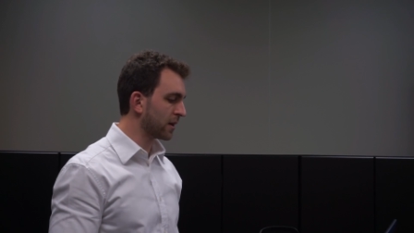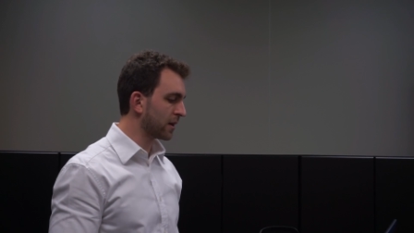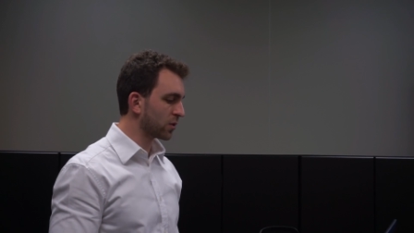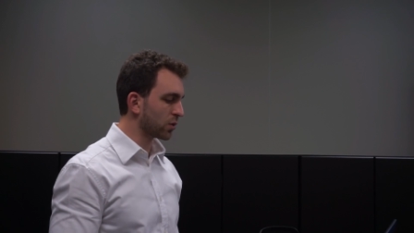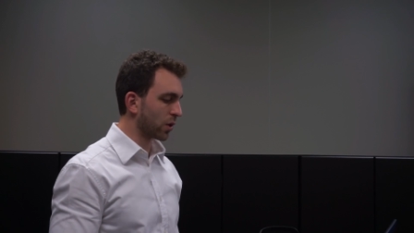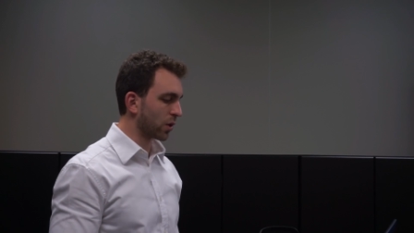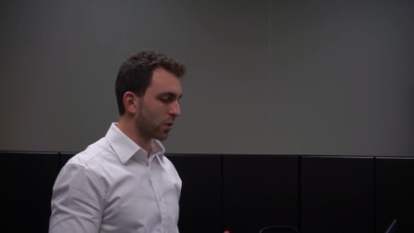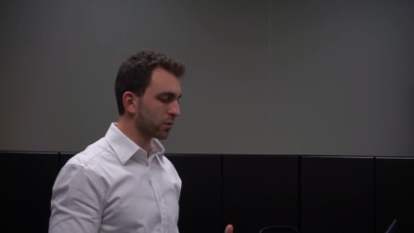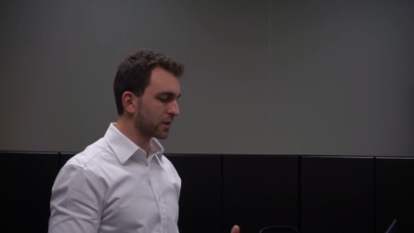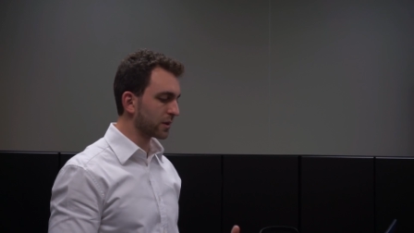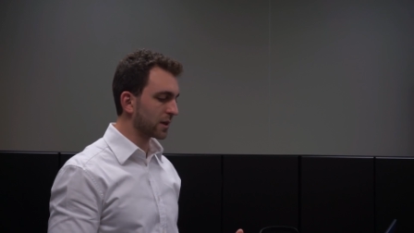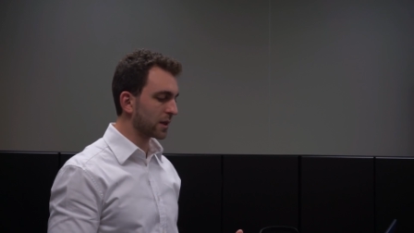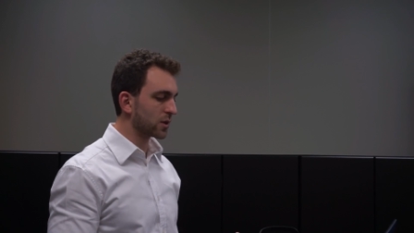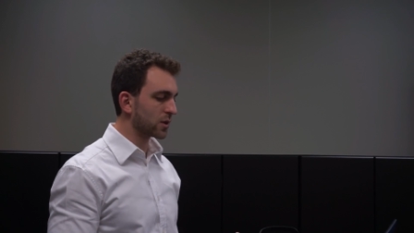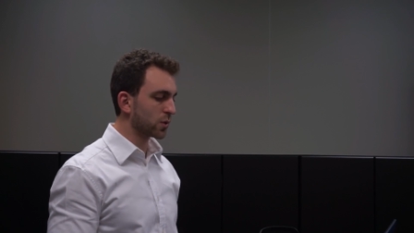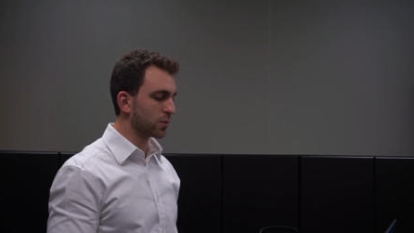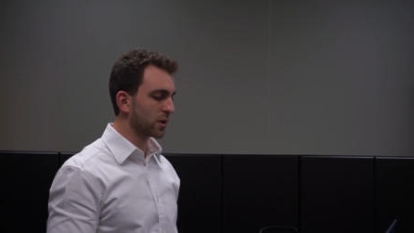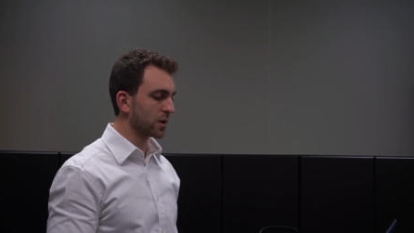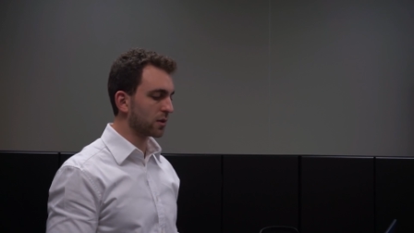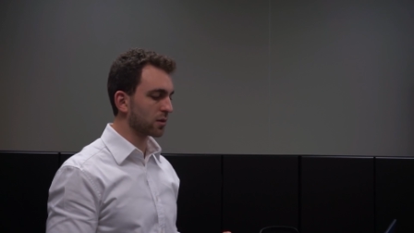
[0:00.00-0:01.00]
You only need
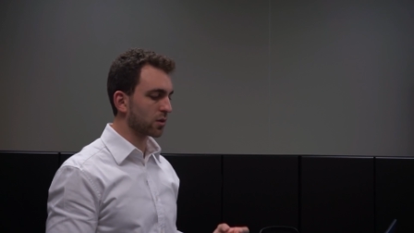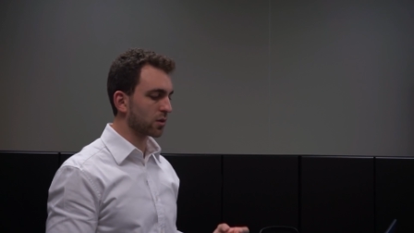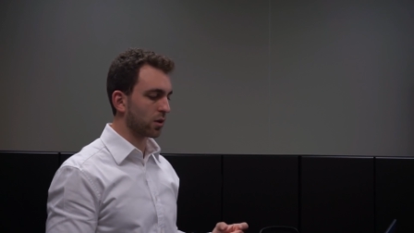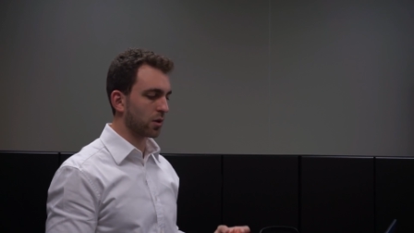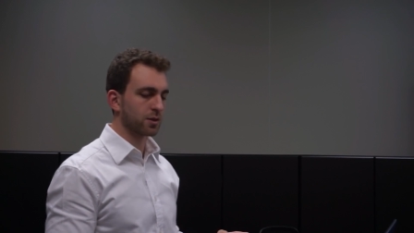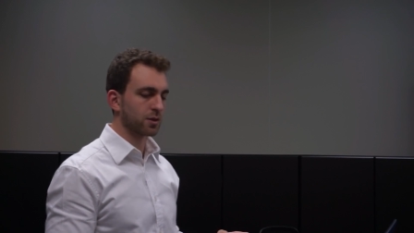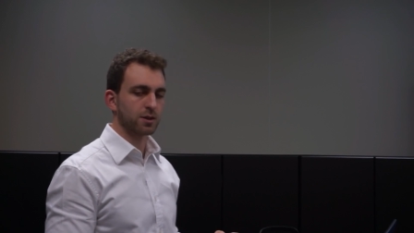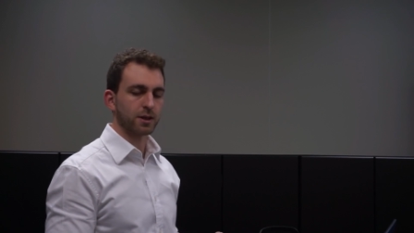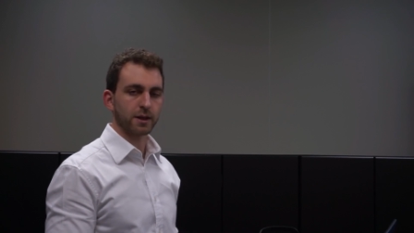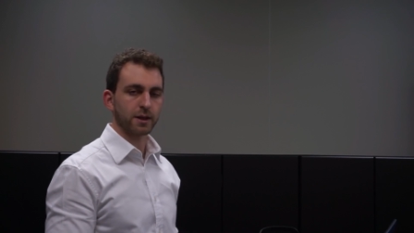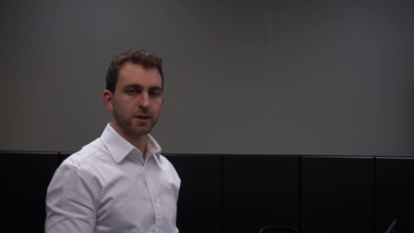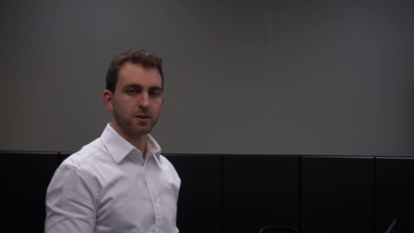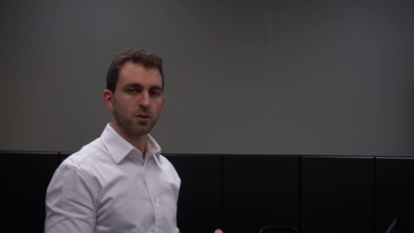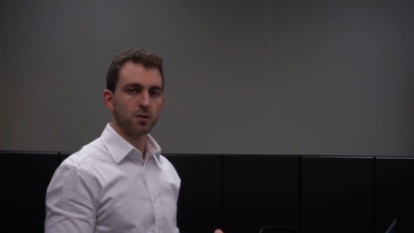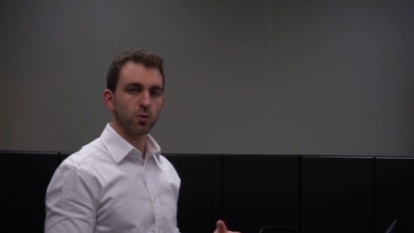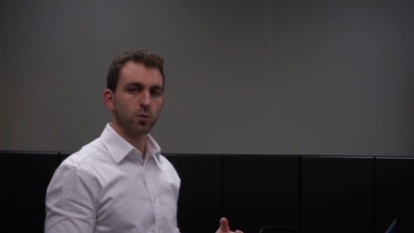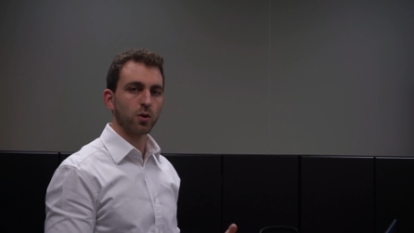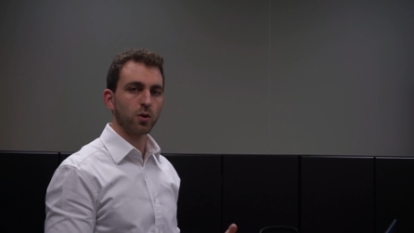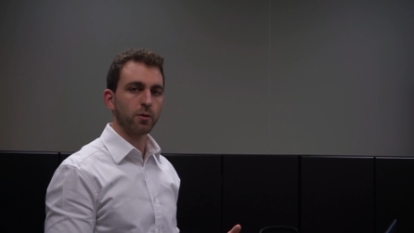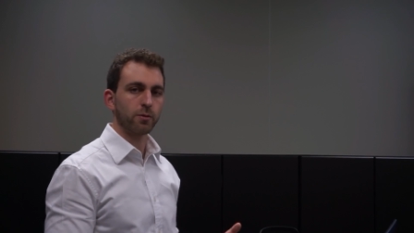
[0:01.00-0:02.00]
to be in contact
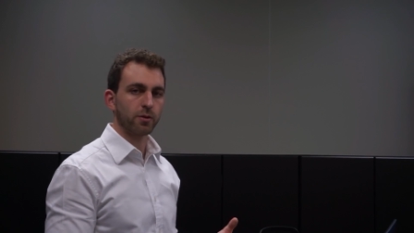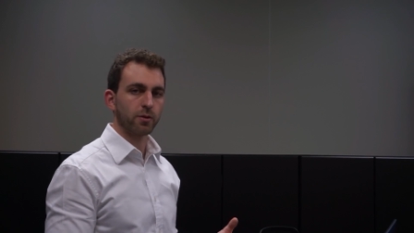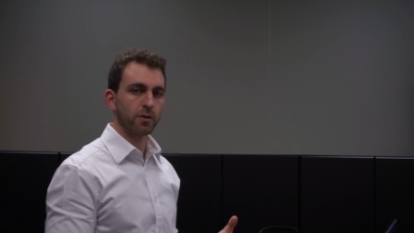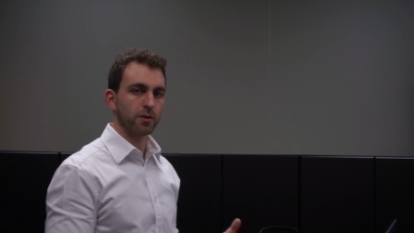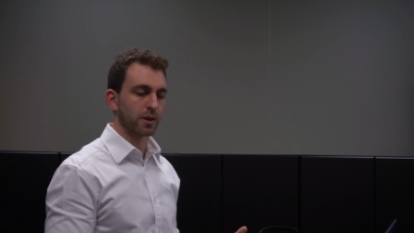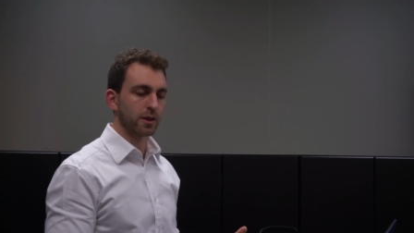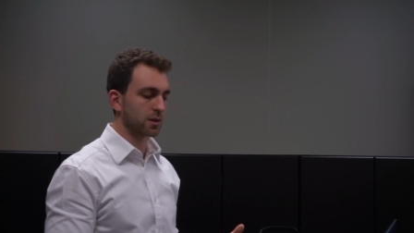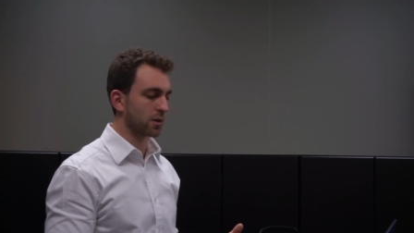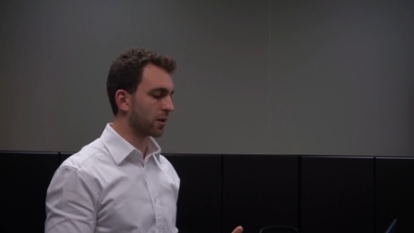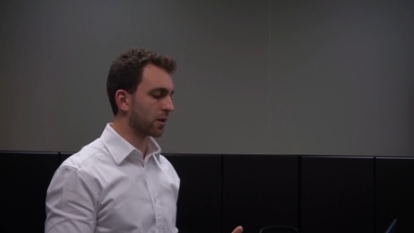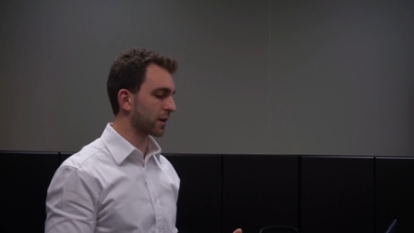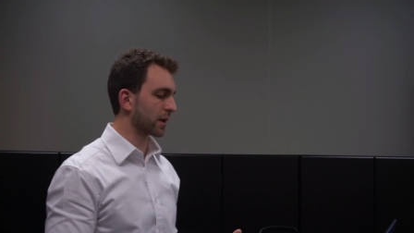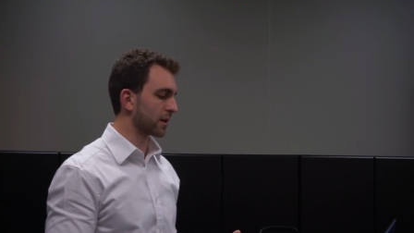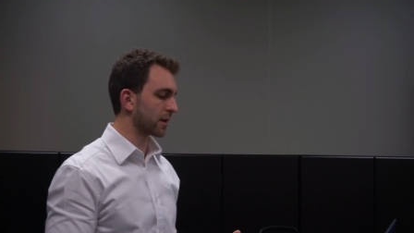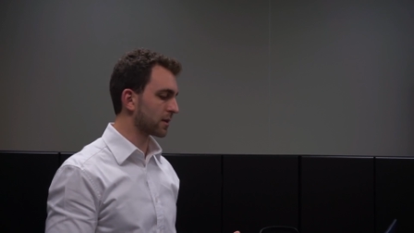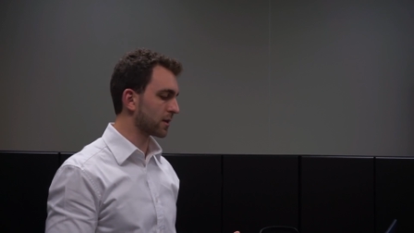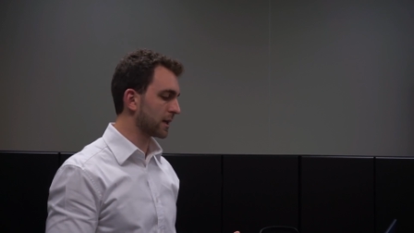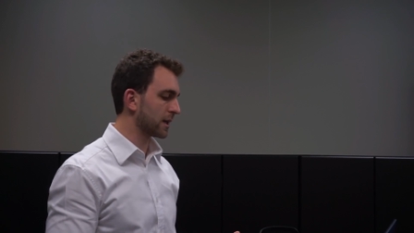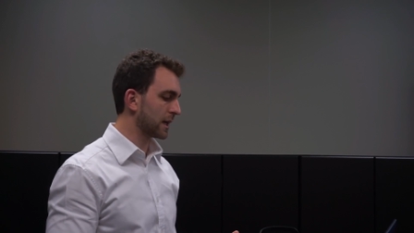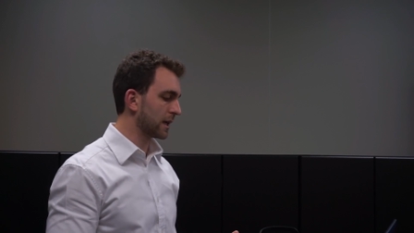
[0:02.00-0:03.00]
with the
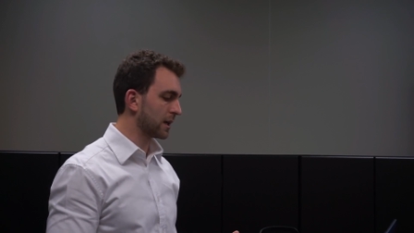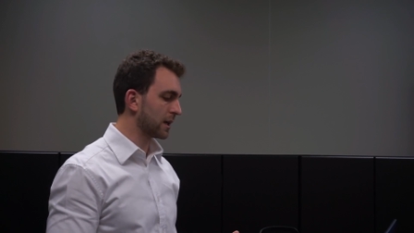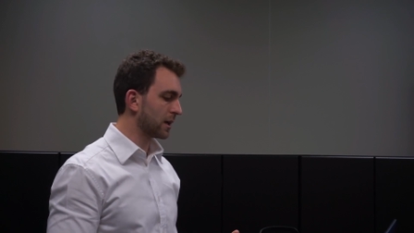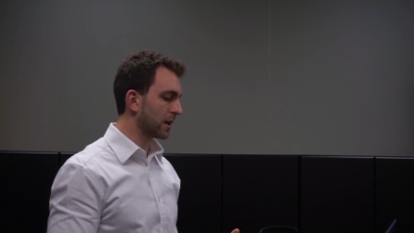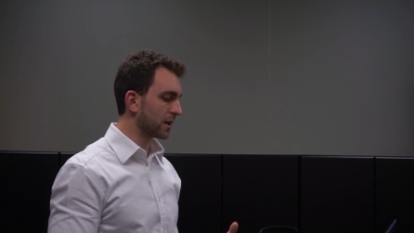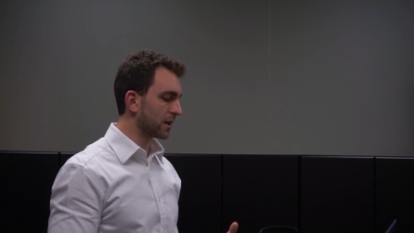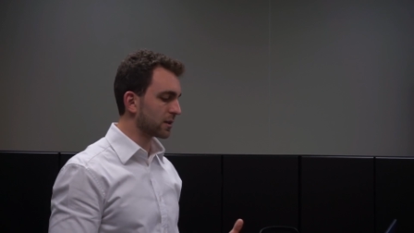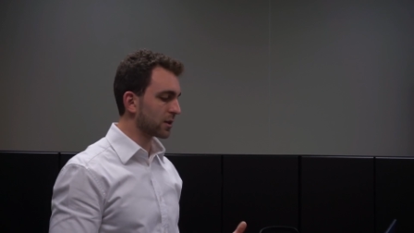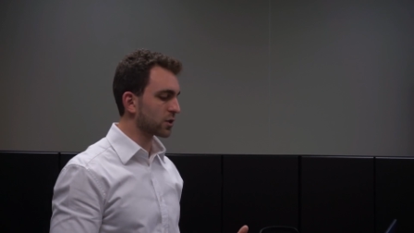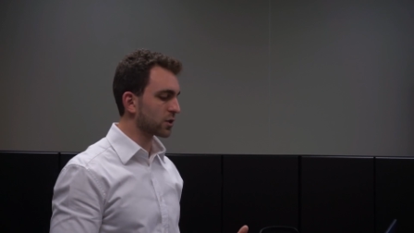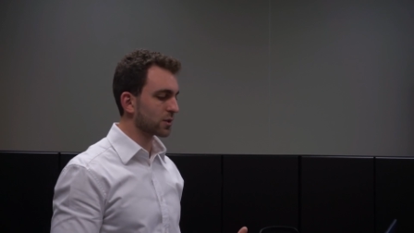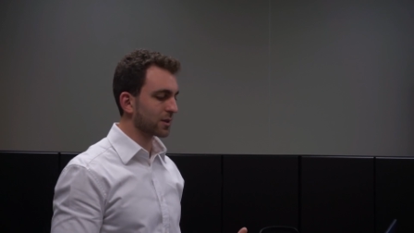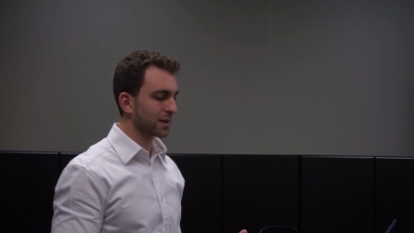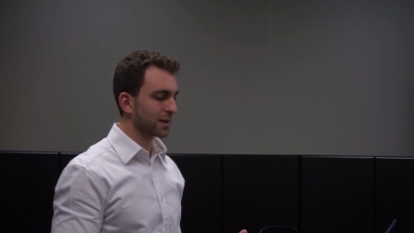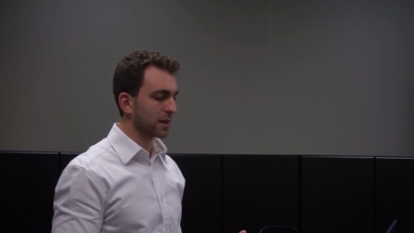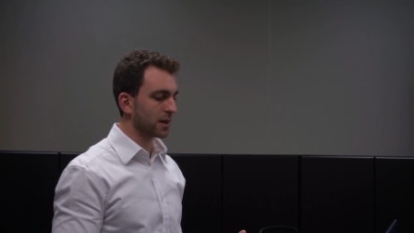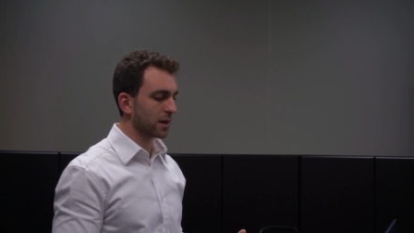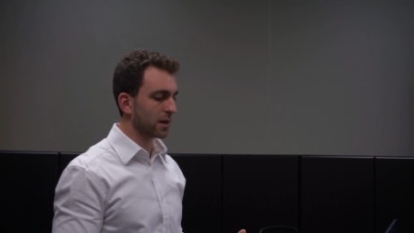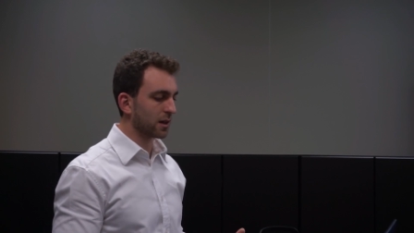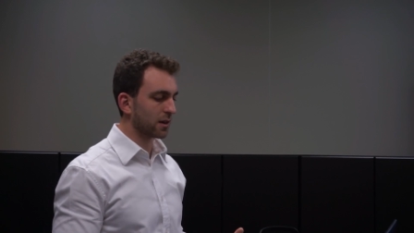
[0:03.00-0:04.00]
target.
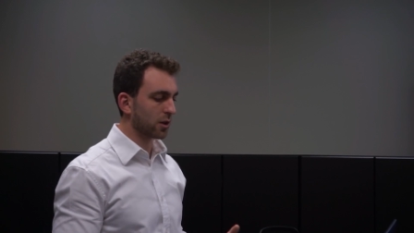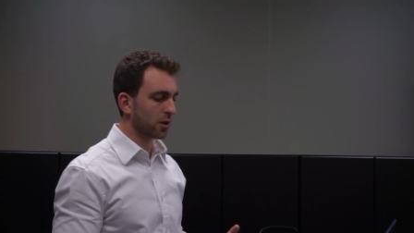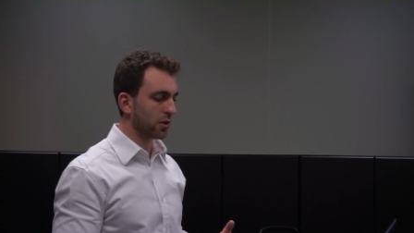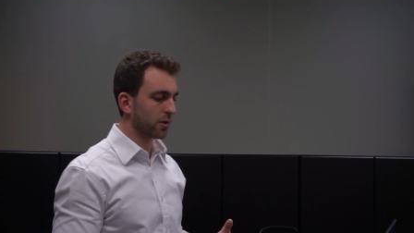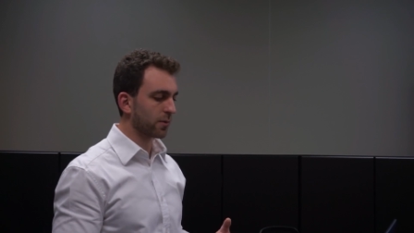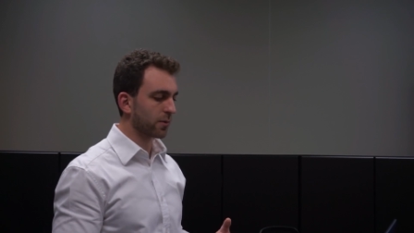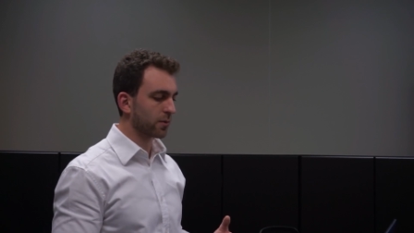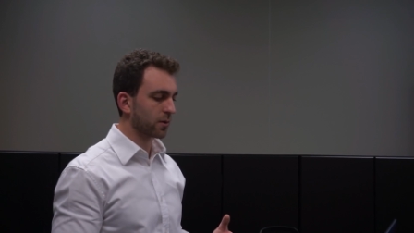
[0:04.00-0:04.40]
Additionally, a lot of